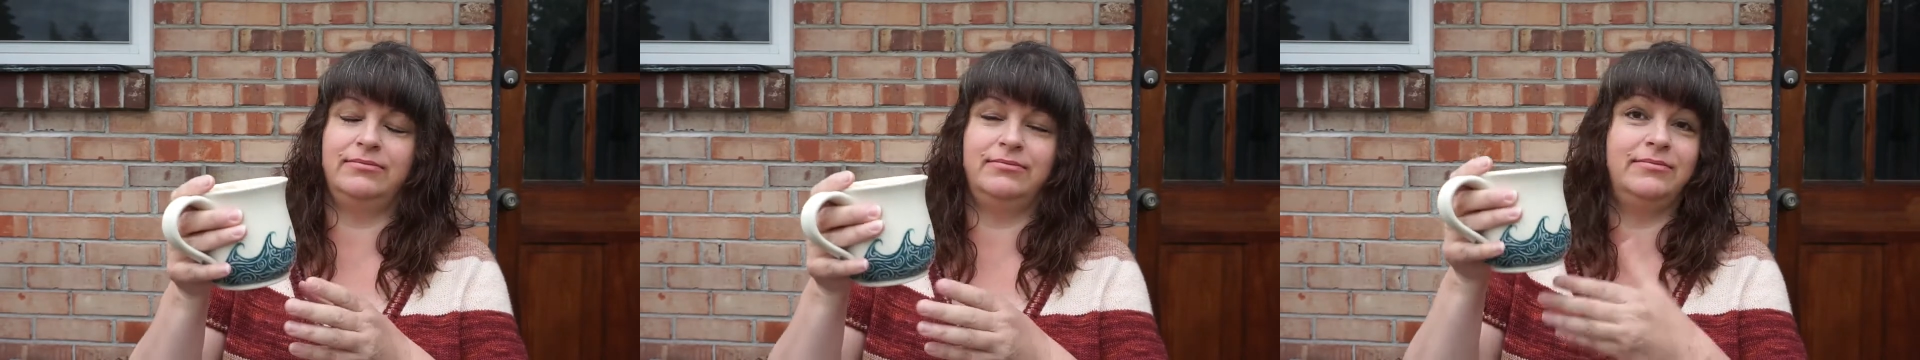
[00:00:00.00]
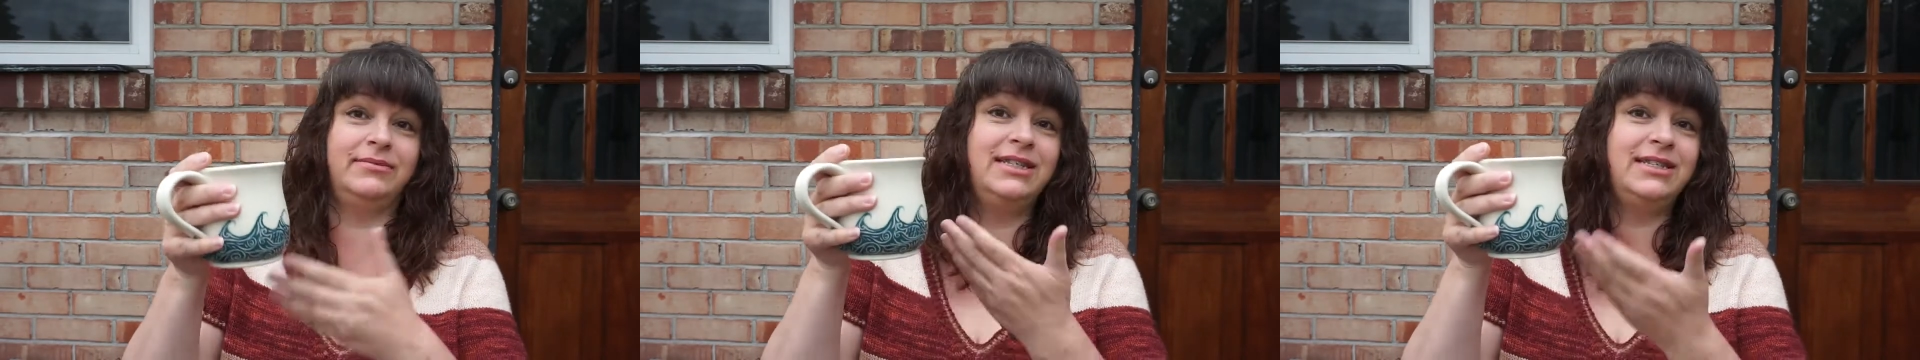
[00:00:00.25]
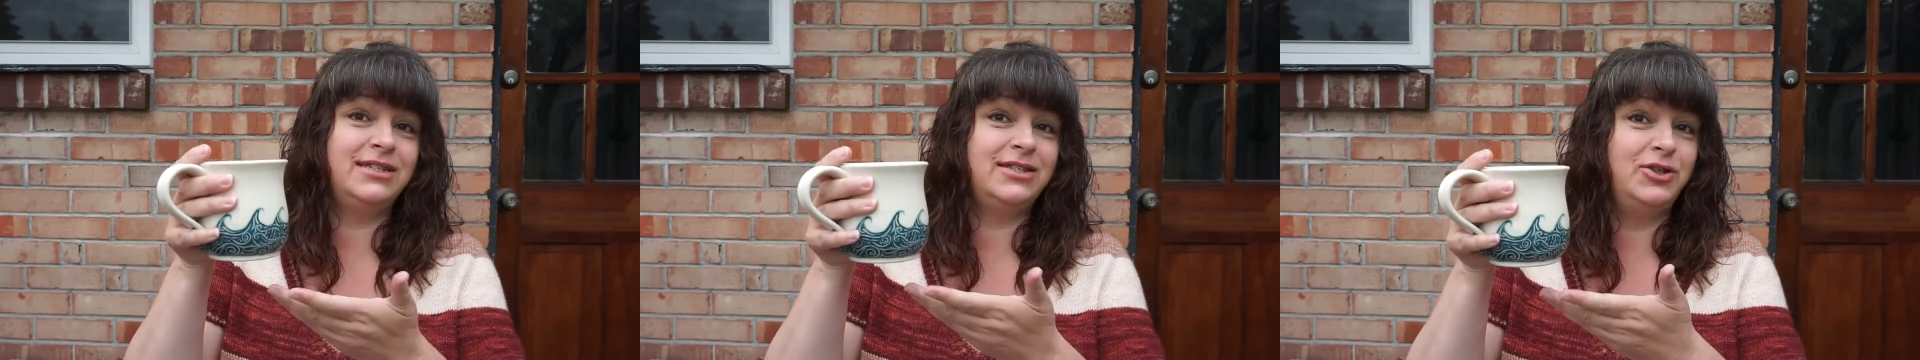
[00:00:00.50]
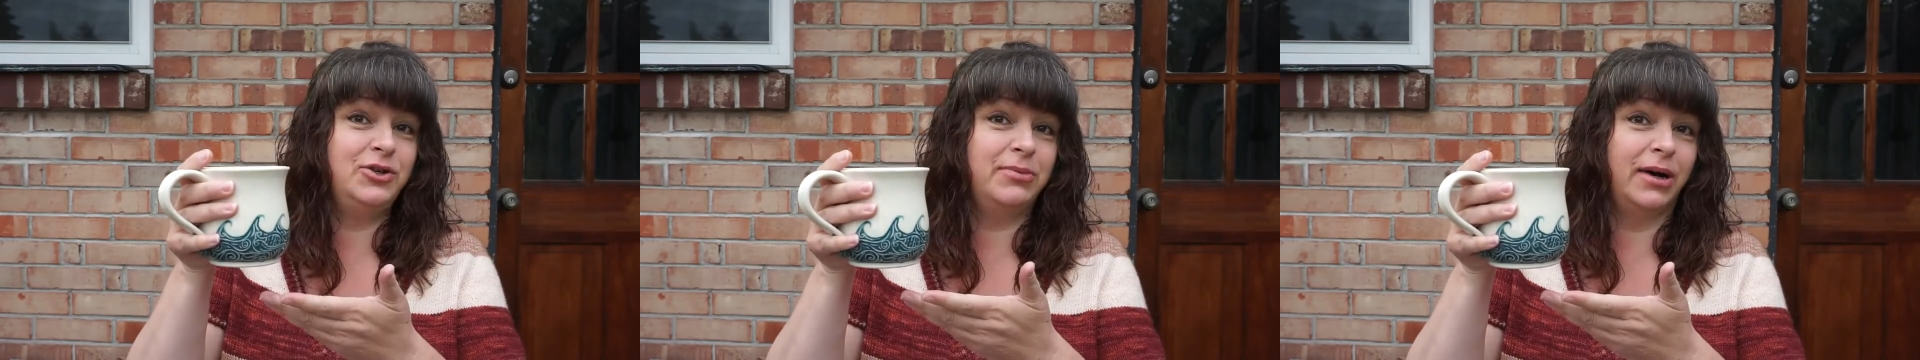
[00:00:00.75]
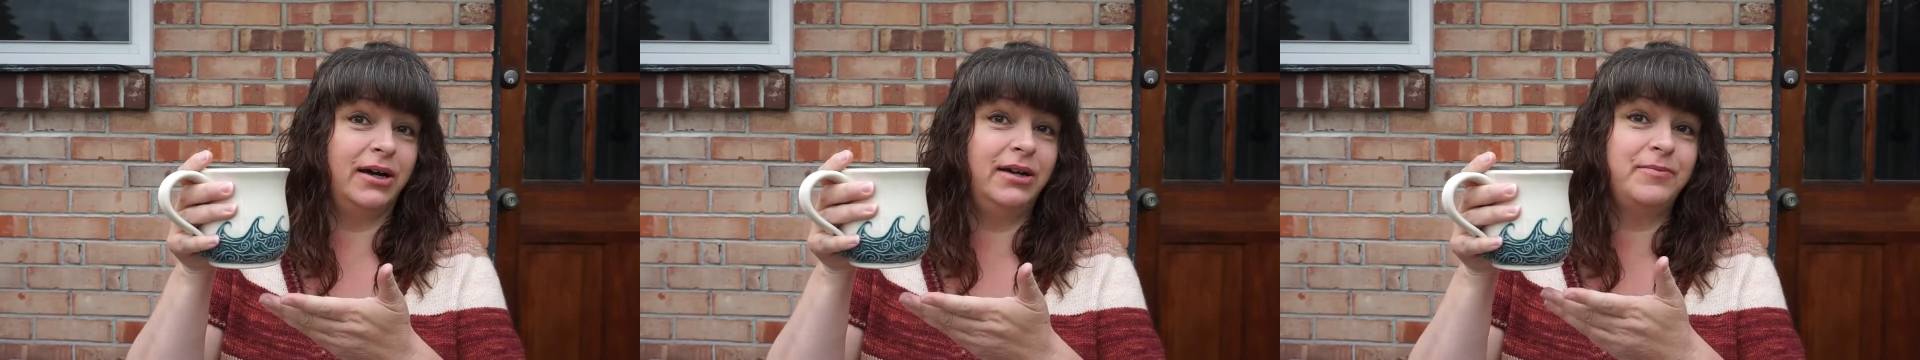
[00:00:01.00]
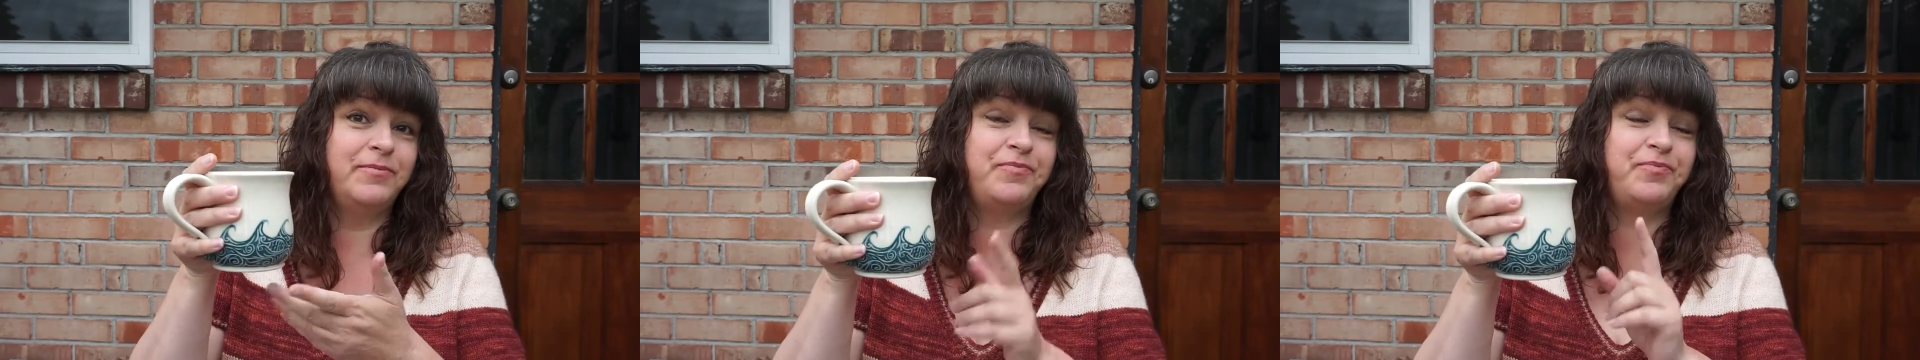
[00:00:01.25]
This is a new mug.
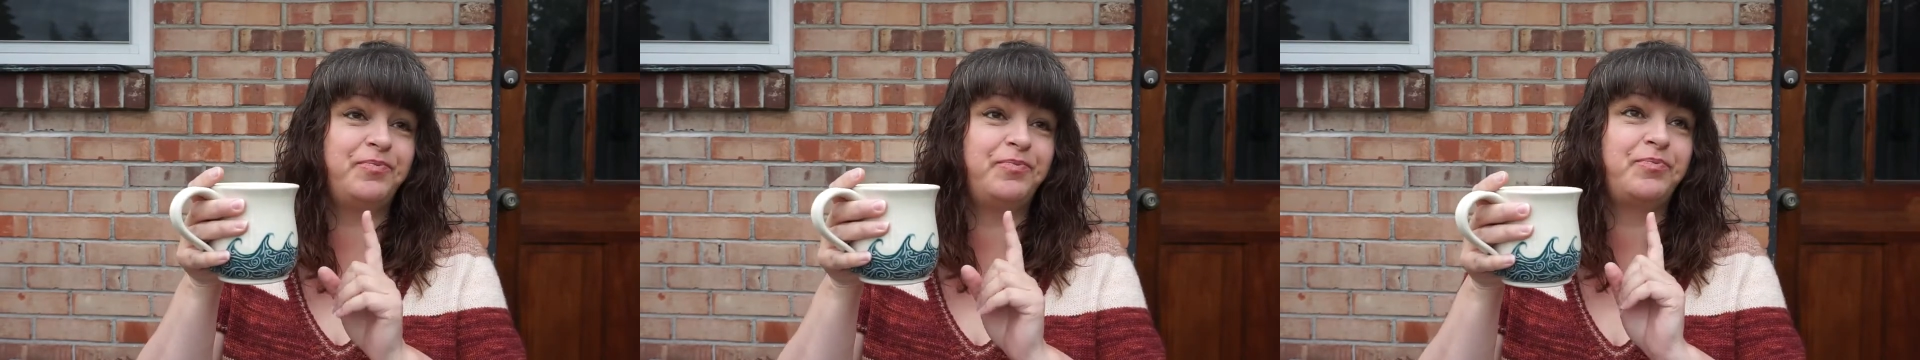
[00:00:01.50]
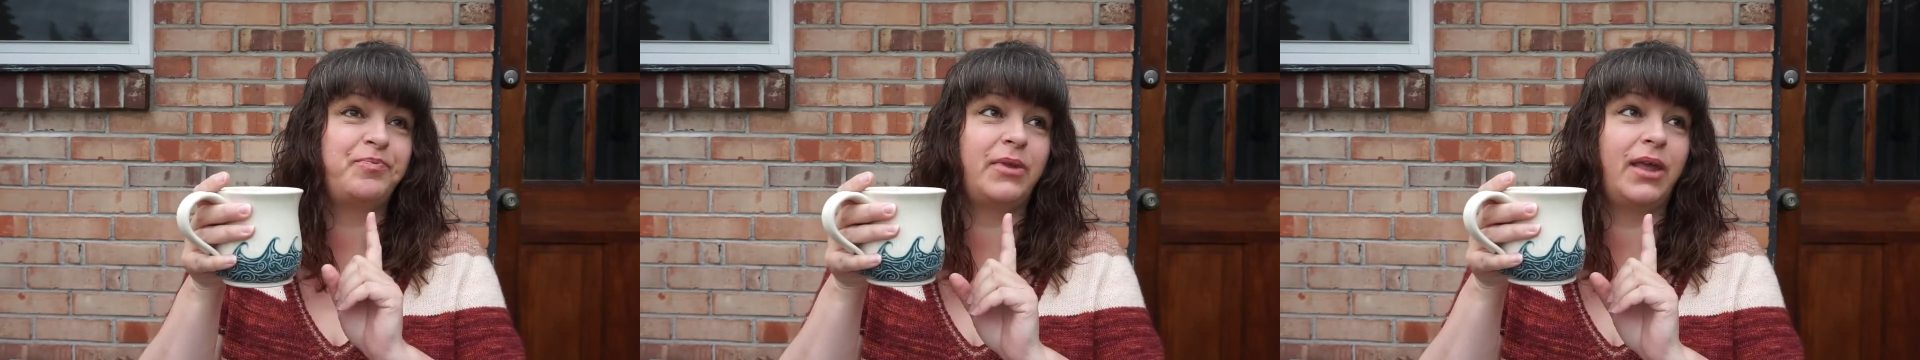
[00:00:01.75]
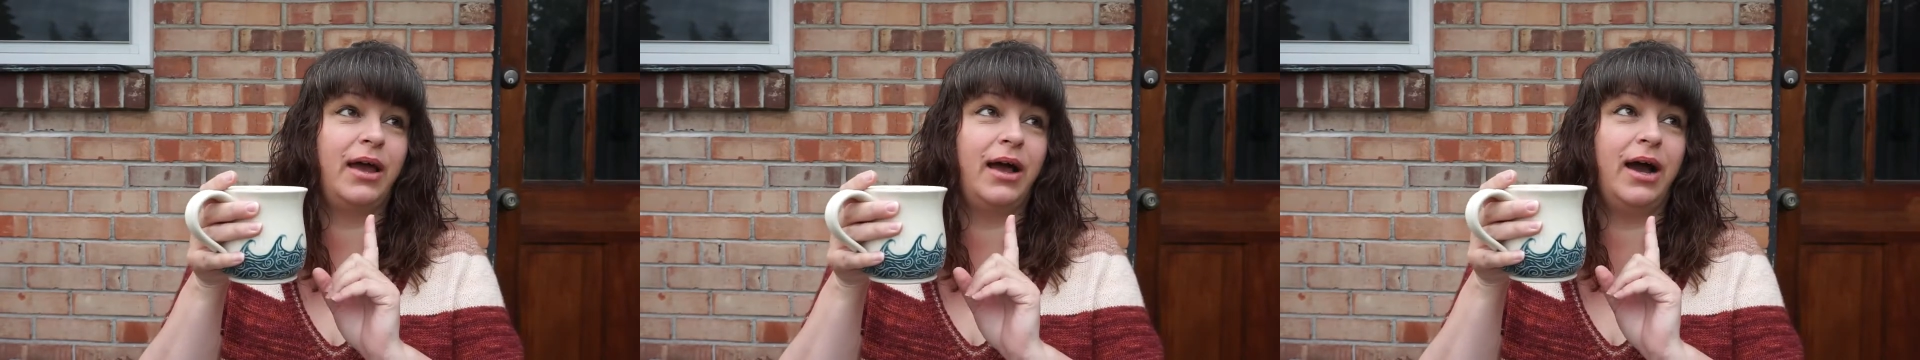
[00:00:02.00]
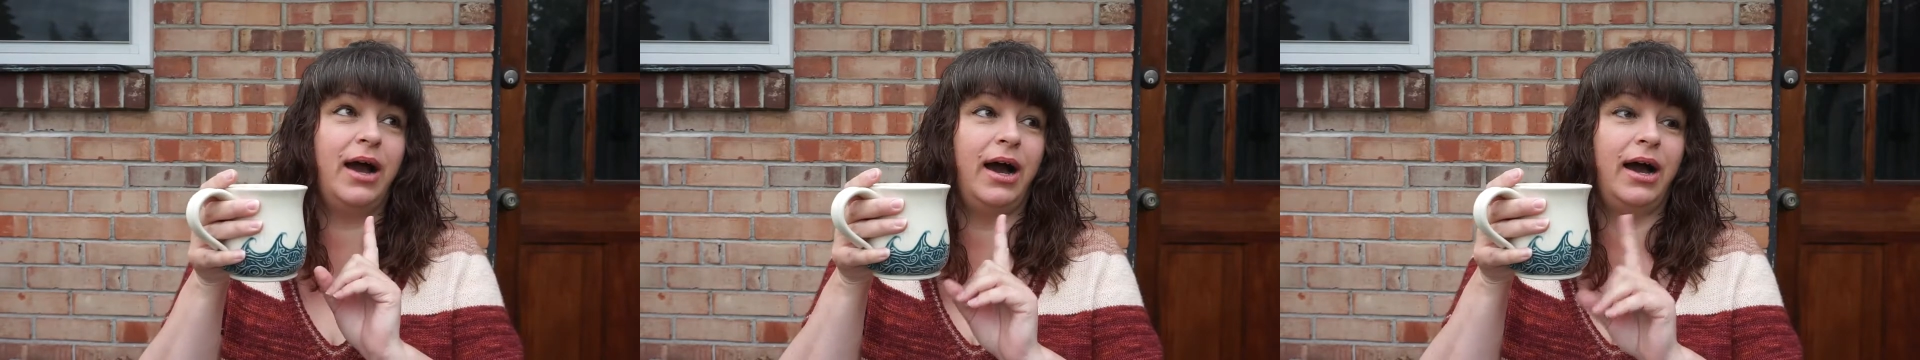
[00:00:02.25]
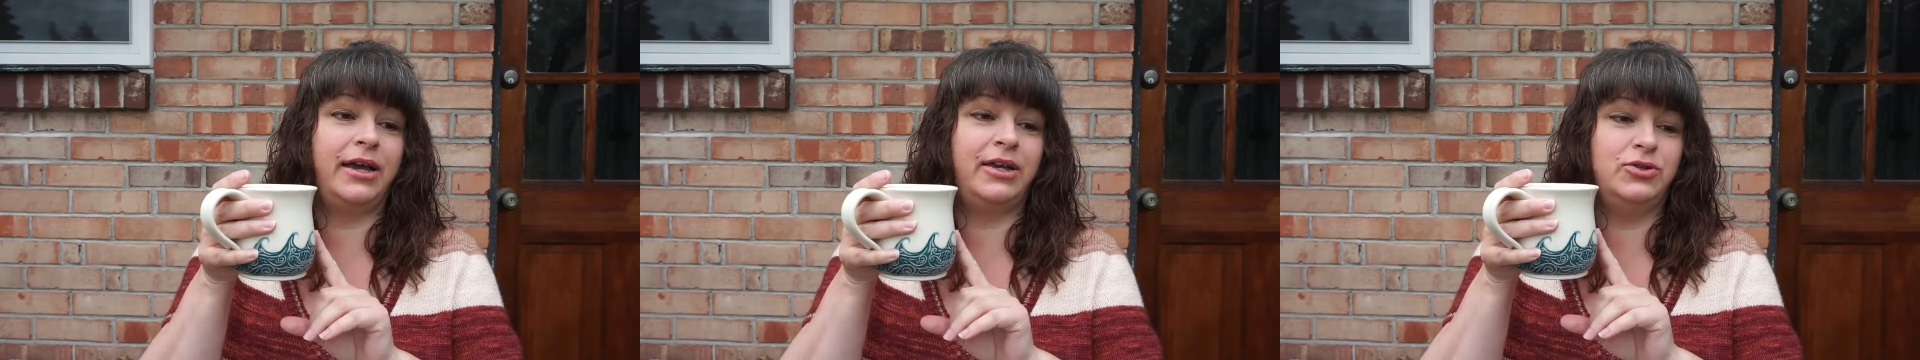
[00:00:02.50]
I